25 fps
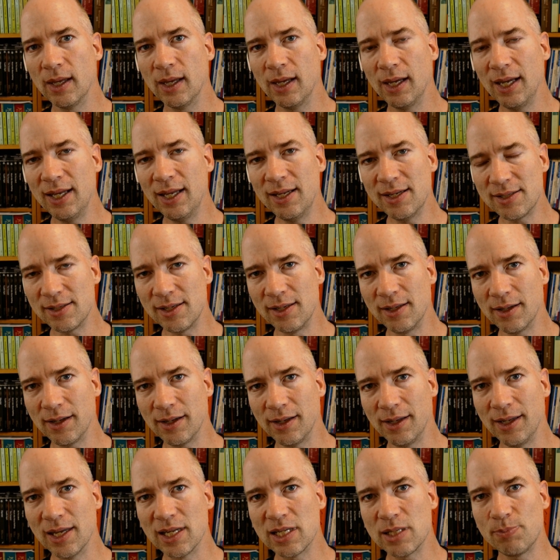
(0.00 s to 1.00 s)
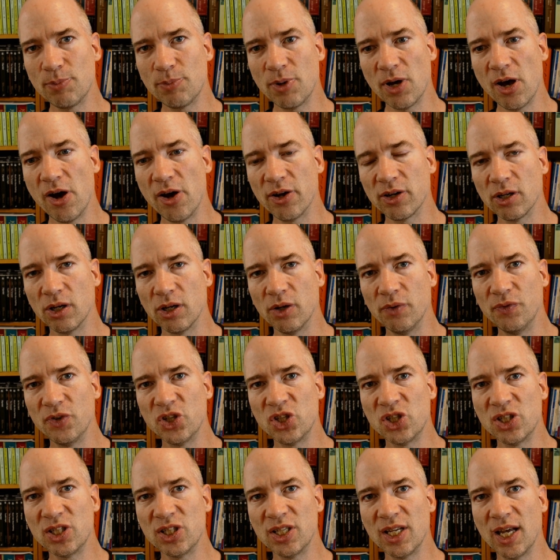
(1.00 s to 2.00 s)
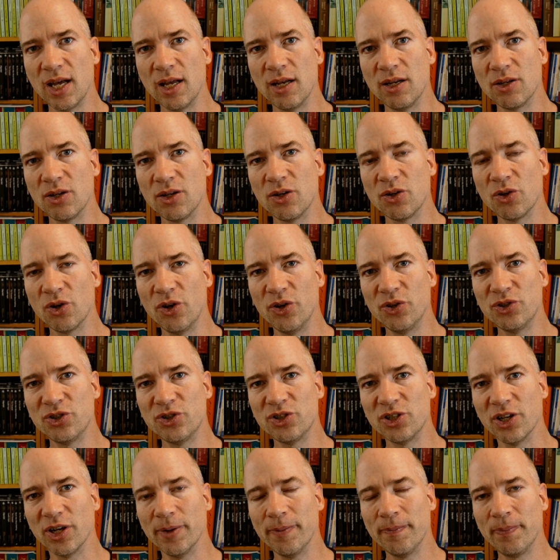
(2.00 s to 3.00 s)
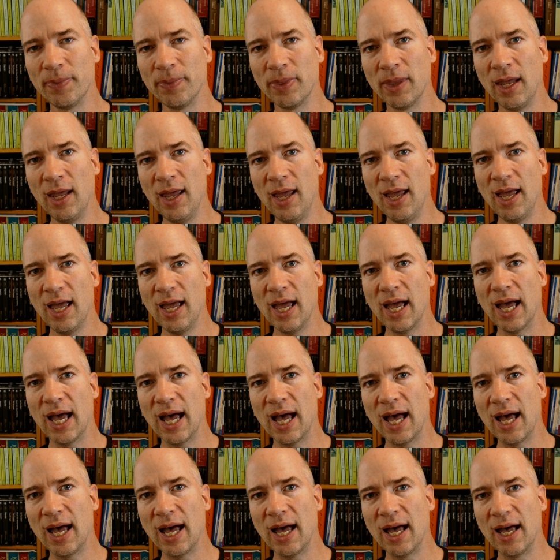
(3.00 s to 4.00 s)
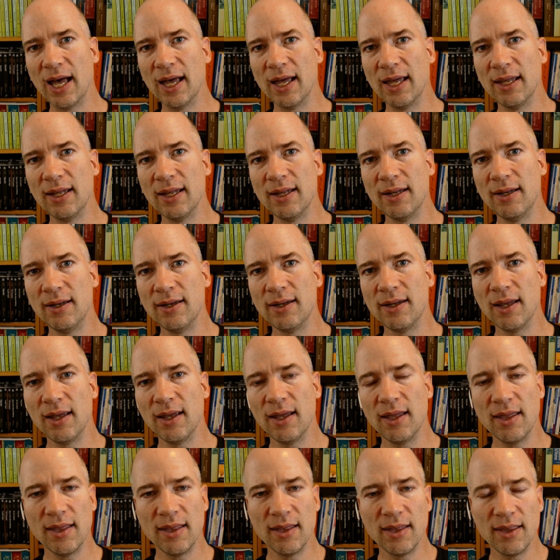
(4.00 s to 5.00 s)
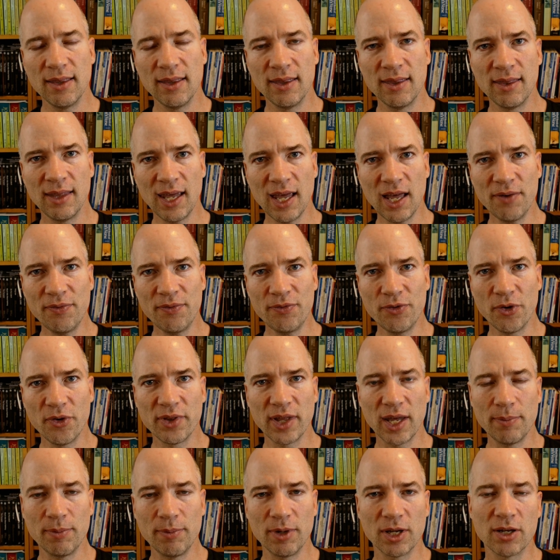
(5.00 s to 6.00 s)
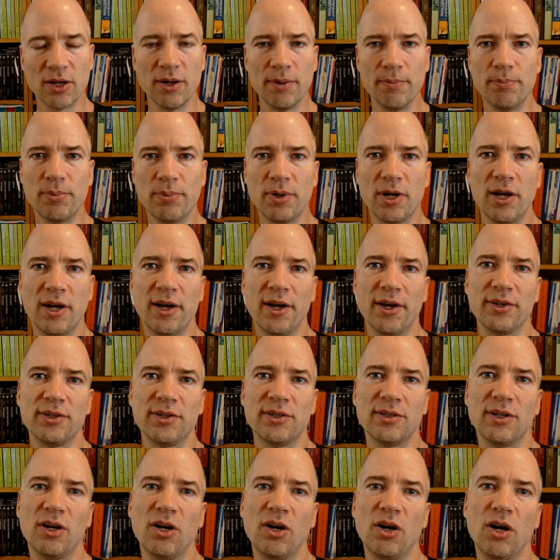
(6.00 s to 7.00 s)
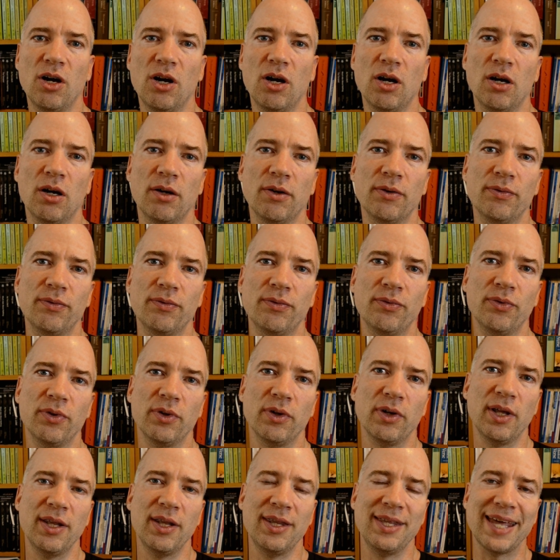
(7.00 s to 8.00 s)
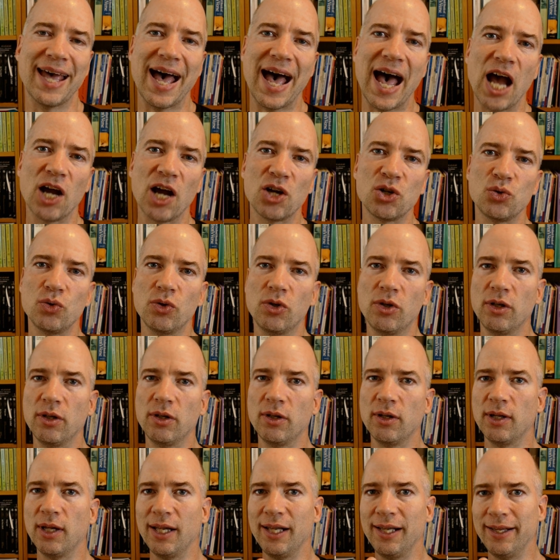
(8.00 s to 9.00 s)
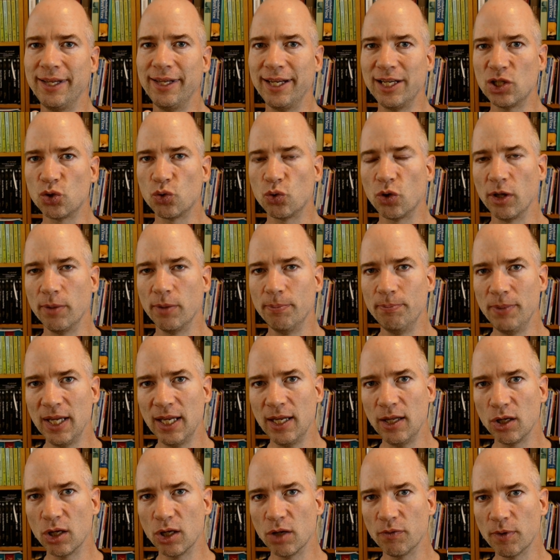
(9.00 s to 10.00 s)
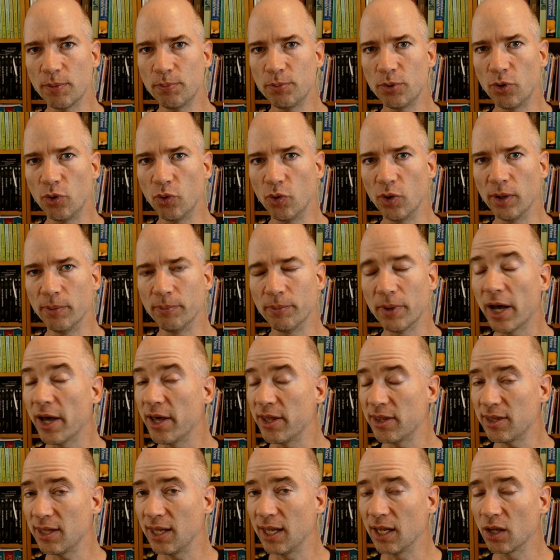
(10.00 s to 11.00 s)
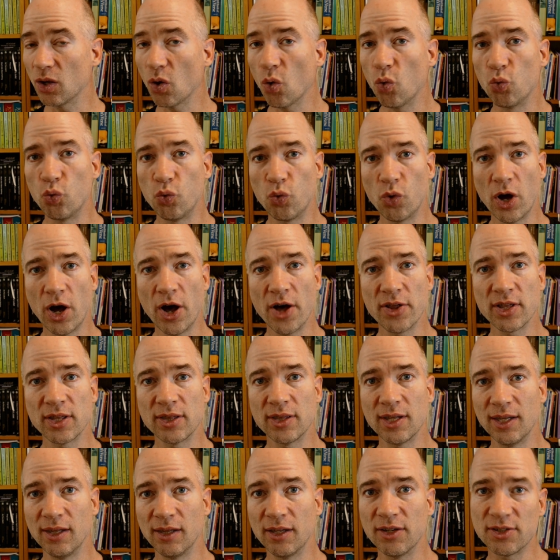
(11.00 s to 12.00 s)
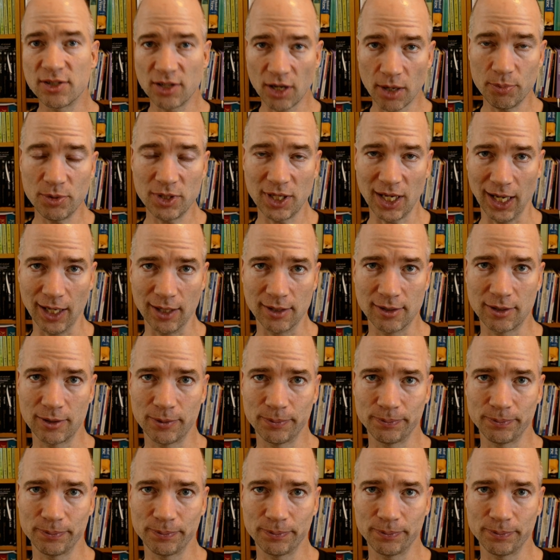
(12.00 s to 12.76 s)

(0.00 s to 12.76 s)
instantly as part of a shared culture. And therefore they become part of the actual literal meaning of a poem, I think, rather than the subtext.